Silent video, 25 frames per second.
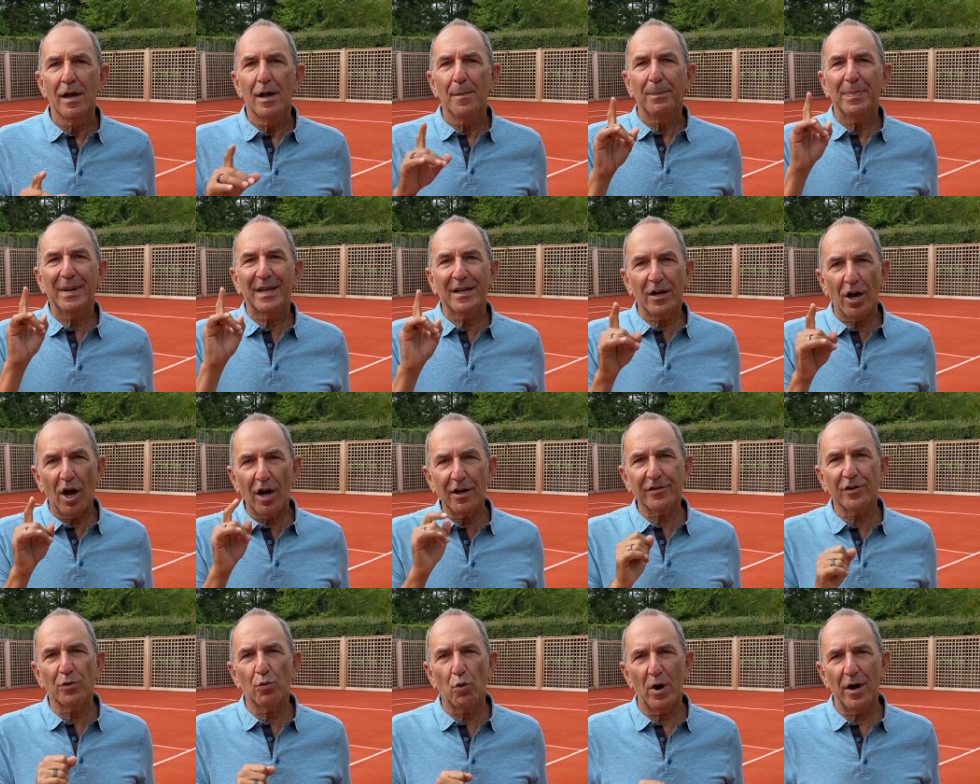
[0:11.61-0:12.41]

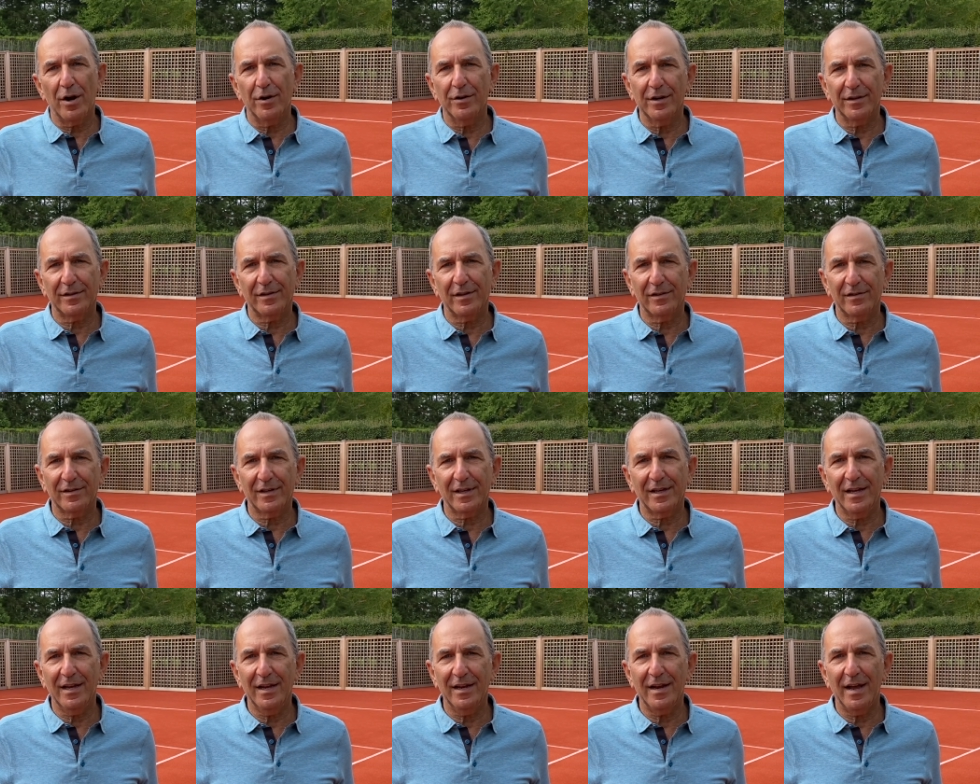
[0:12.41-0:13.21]
Because awareness is the
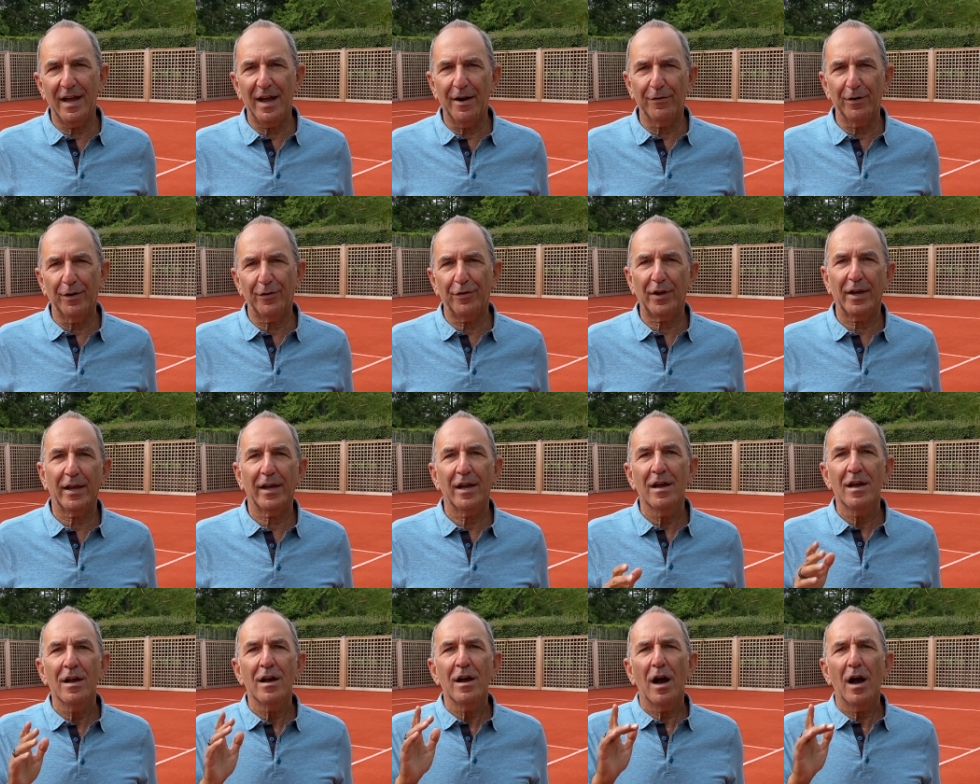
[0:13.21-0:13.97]
key to everything,